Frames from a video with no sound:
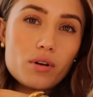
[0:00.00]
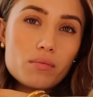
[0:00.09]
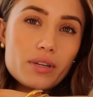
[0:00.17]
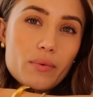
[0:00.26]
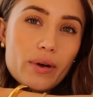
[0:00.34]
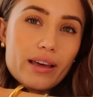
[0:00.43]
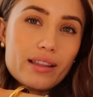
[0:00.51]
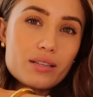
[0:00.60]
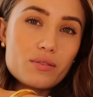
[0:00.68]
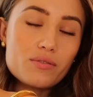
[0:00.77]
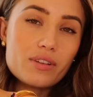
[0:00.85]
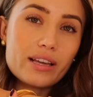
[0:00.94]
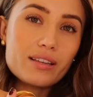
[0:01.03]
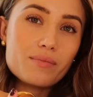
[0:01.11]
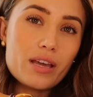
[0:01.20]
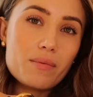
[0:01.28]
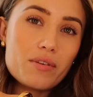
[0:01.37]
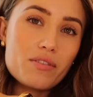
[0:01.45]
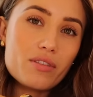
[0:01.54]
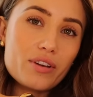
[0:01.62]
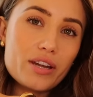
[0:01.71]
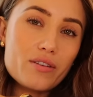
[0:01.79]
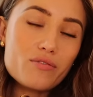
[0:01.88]
probably wear this with like maybe
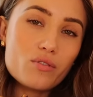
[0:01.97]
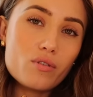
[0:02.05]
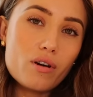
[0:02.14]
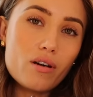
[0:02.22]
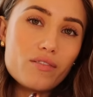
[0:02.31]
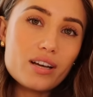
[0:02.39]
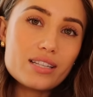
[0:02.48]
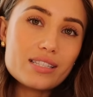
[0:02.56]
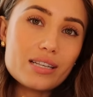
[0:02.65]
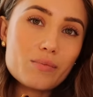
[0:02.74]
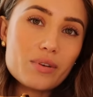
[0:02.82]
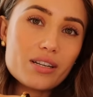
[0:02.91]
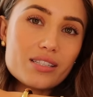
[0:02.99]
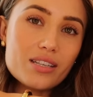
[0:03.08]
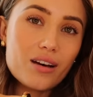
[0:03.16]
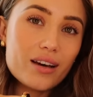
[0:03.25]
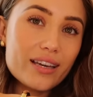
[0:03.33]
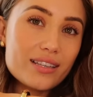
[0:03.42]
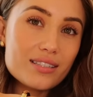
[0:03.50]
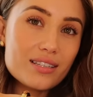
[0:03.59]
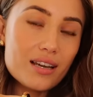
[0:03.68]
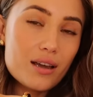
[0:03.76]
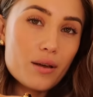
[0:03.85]
3-4 other similar
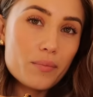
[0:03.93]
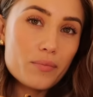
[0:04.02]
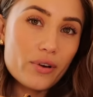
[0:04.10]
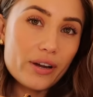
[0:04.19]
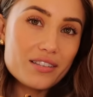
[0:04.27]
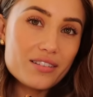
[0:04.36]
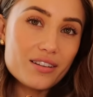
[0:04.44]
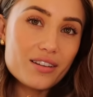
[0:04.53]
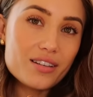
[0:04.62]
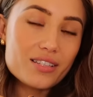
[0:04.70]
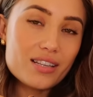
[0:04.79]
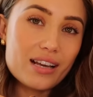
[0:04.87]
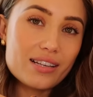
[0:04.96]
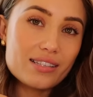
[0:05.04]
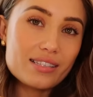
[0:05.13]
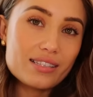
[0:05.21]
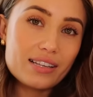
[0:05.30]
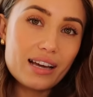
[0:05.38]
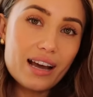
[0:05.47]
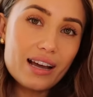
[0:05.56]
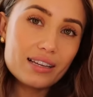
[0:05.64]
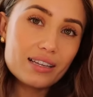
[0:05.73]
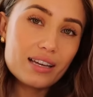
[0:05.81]
sized bracelets as a
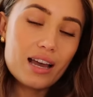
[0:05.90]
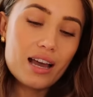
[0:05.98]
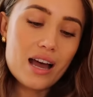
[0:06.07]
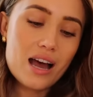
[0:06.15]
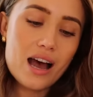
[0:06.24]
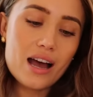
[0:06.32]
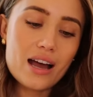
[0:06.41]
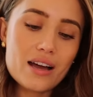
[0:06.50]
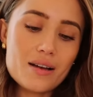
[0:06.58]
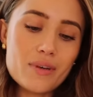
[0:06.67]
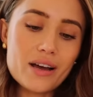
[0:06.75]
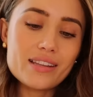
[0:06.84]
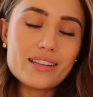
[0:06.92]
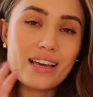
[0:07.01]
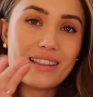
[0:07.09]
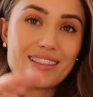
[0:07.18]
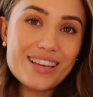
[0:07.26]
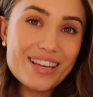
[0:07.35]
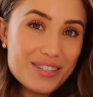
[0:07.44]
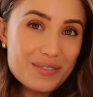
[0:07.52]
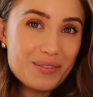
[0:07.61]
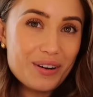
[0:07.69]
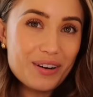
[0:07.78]
stack. And then
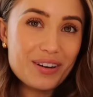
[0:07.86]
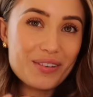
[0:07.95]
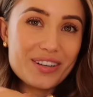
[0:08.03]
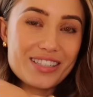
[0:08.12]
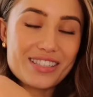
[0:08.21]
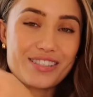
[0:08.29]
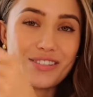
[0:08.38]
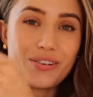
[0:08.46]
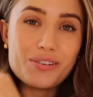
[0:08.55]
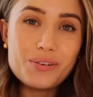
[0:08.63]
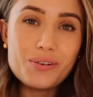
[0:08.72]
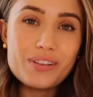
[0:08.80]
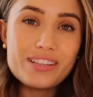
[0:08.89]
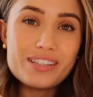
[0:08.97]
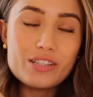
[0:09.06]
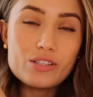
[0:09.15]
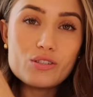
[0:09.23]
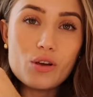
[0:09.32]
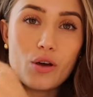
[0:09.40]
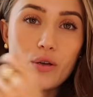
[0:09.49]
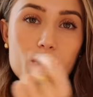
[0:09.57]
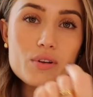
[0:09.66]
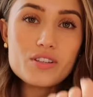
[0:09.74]
this one, which is so cool, this is
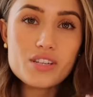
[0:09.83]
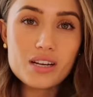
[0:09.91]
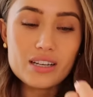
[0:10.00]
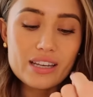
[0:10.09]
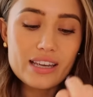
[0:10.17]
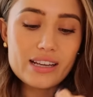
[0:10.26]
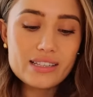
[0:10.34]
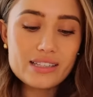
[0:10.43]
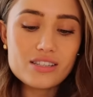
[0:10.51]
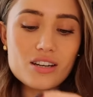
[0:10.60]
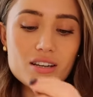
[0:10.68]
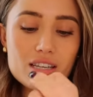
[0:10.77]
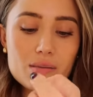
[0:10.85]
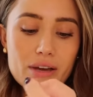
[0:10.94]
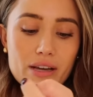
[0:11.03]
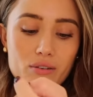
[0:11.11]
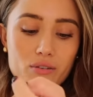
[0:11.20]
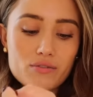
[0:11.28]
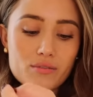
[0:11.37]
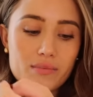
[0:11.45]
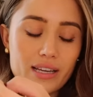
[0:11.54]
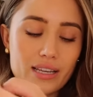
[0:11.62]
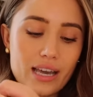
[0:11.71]
so chunky. It's this chunky bangle
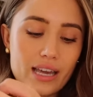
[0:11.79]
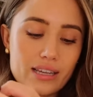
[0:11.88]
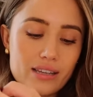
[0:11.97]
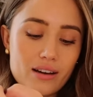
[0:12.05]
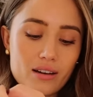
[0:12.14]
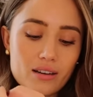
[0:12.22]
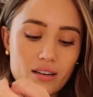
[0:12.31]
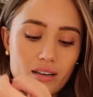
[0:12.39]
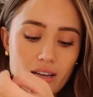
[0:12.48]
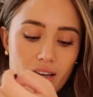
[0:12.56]
from their Kate Young